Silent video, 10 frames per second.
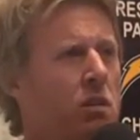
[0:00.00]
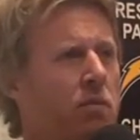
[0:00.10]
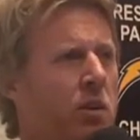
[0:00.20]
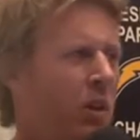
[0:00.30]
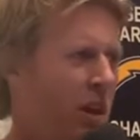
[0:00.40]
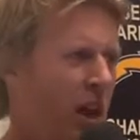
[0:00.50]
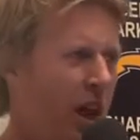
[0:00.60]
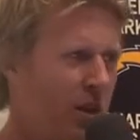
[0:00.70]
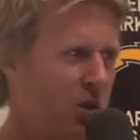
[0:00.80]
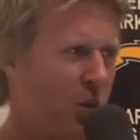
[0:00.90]
You're like, hey,
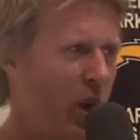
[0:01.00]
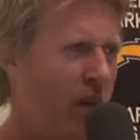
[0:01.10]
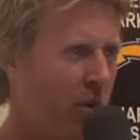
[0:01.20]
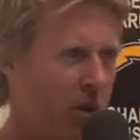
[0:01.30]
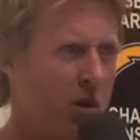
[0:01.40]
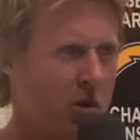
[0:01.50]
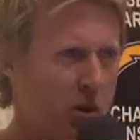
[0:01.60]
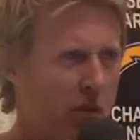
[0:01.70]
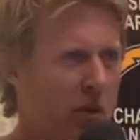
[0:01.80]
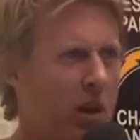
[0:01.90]
there's a wave. I want to go
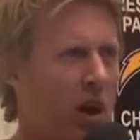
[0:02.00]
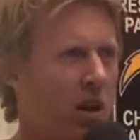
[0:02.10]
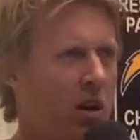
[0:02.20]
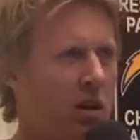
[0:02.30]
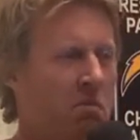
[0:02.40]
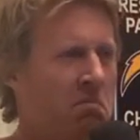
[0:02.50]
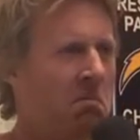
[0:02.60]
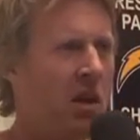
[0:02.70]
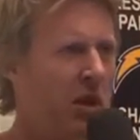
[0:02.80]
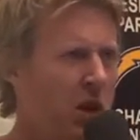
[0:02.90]
surfing there. I
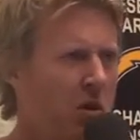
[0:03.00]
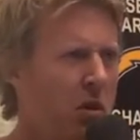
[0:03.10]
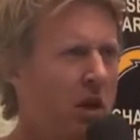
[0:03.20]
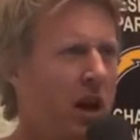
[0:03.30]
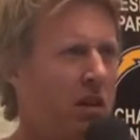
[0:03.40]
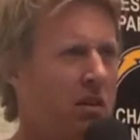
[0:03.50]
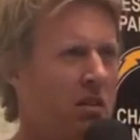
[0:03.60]
think you can do that.